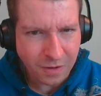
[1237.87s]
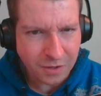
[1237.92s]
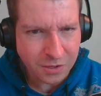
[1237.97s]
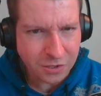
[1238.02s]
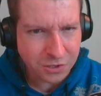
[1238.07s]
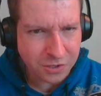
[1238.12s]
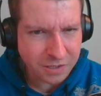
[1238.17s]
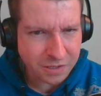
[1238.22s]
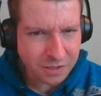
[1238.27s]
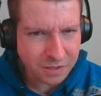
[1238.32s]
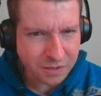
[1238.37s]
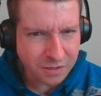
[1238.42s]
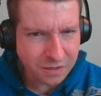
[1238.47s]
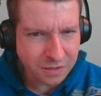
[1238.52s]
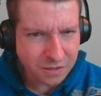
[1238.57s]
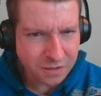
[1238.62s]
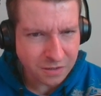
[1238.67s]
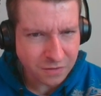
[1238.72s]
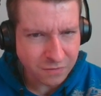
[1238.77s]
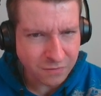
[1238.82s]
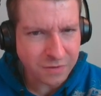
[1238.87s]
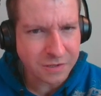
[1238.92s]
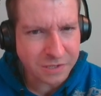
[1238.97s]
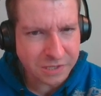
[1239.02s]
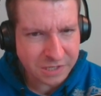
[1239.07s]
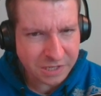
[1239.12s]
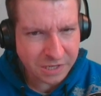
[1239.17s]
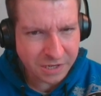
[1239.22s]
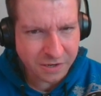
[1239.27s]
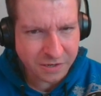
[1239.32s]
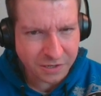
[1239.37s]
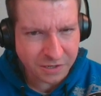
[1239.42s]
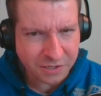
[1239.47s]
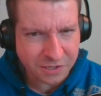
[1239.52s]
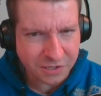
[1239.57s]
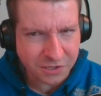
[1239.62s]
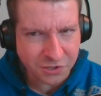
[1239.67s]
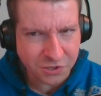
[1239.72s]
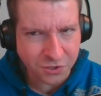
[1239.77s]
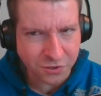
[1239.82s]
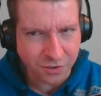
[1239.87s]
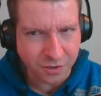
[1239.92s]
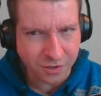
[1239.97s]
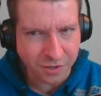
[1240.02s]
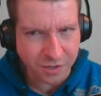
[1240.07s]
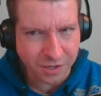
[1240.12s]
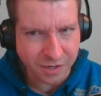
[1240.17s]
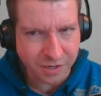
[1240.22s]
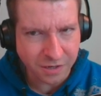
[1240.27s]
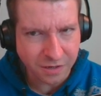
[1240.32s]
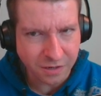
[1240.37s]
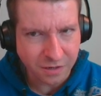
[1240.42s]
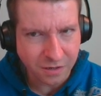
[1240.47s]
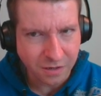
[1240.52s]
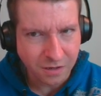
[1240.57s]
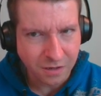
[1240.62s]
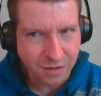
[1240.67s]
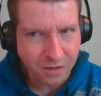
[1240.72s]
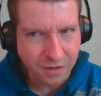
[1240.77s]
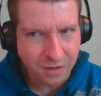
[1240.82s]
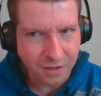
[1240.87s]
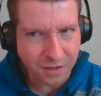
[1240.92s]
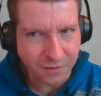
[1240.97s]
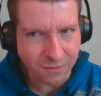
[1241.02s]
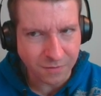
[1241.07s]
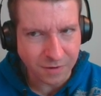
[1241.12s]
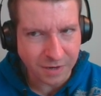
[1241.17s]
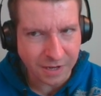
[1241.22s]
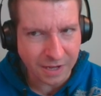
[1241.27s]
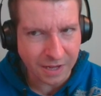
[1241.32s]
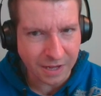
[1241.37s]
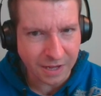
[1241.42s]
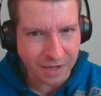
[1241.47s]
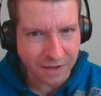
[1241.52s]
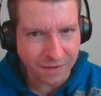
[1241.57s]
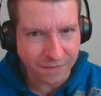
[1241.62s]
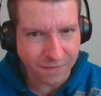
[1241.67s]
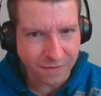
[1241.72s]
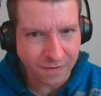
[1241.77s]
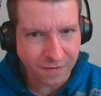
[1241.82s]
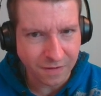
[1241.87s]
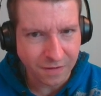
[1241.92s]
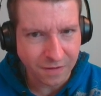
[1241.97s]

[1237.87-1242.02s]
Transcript: Interesting. Well, the secretites are stronger than what I have.